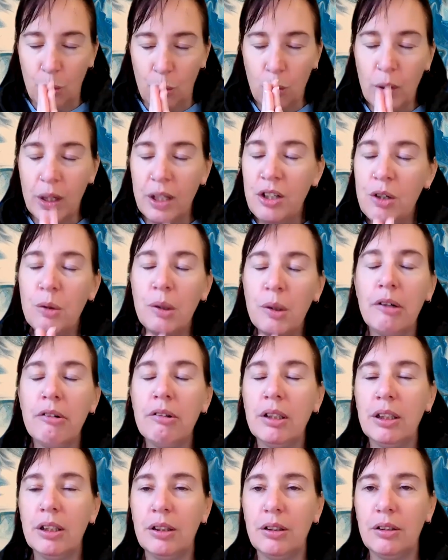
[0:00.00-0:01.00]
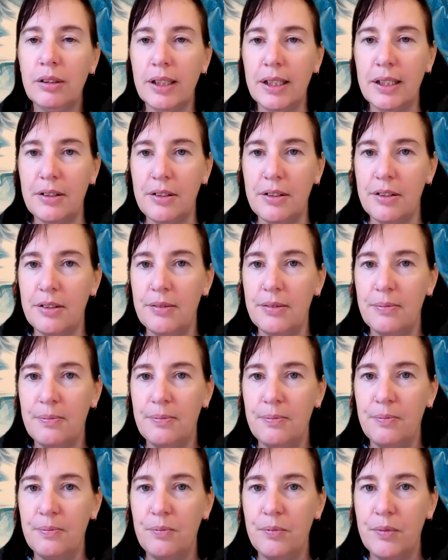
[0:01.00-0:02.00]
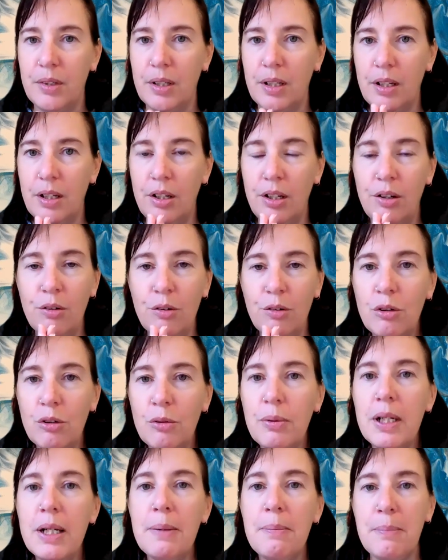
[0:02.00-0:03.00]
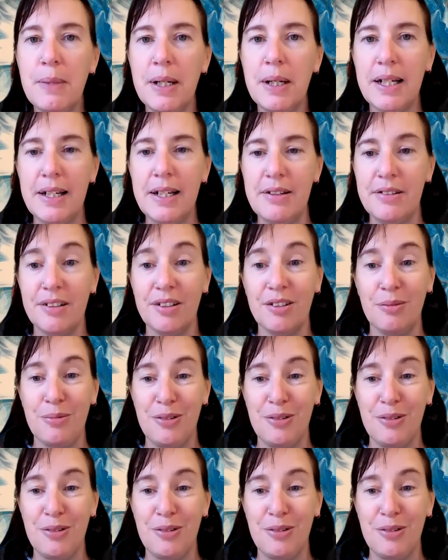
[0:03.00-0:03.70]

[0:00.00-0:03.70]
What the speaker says: When you are aligned, you will be amazed, and